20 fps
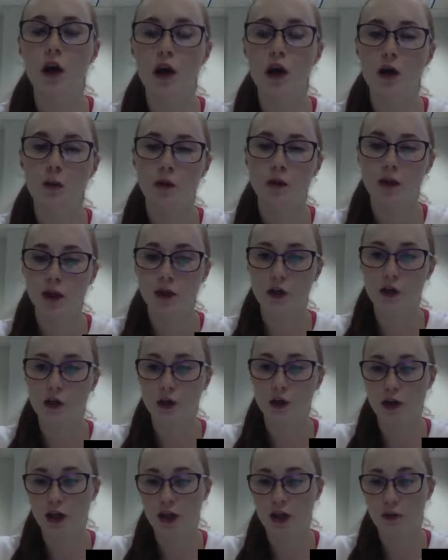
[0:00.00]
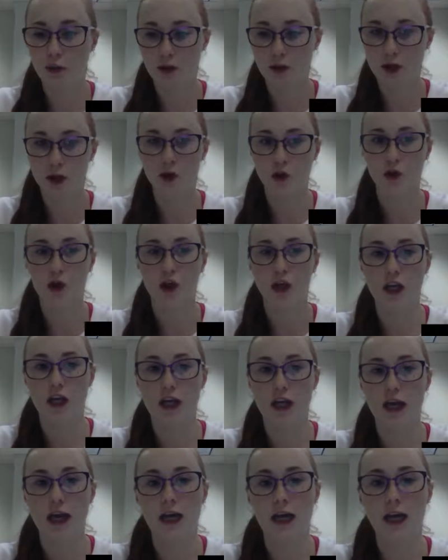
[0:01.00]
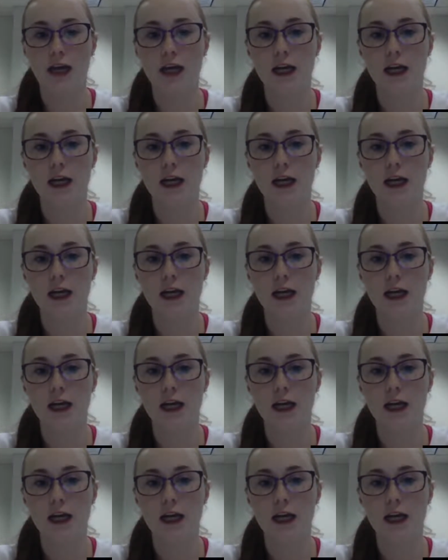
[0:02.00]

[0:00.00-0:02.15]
what they're learning and what they're looking at,